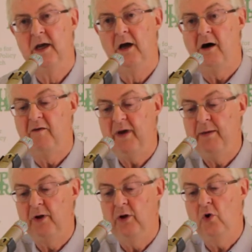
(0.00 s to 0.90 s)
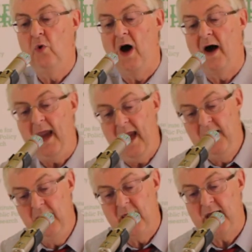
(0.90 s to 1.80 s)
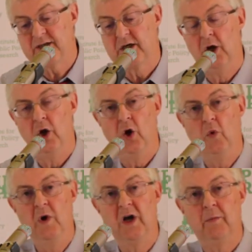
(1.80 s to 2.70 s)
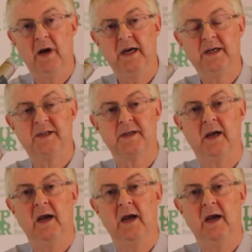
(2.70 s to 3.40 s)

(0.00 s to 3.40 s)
of people who are in that workplace,